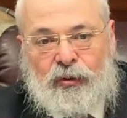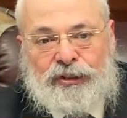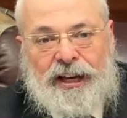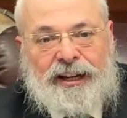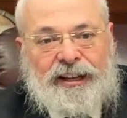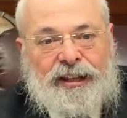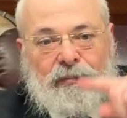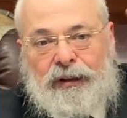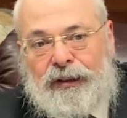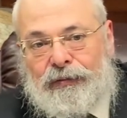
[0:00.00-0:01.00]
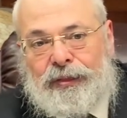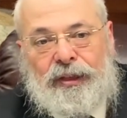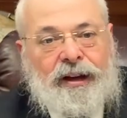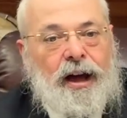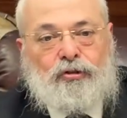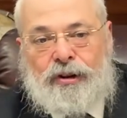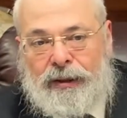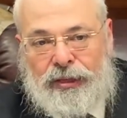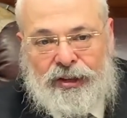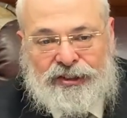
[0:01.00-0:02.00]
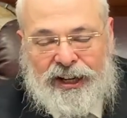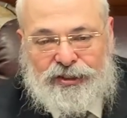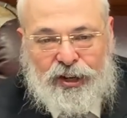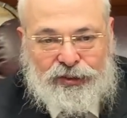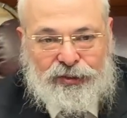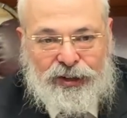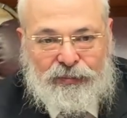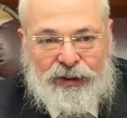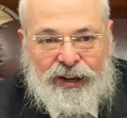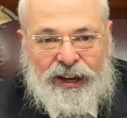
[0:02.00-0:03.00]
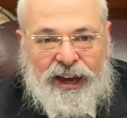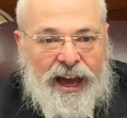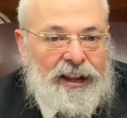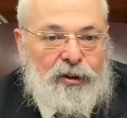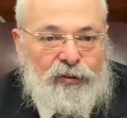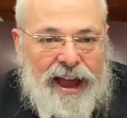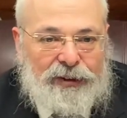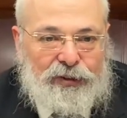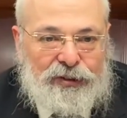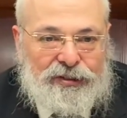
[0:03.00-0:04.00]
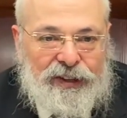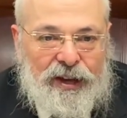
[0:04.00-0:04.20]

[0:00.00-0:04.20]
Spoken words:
it was like in the middle of 100 other things that I suggested to him, and he didn't react to it.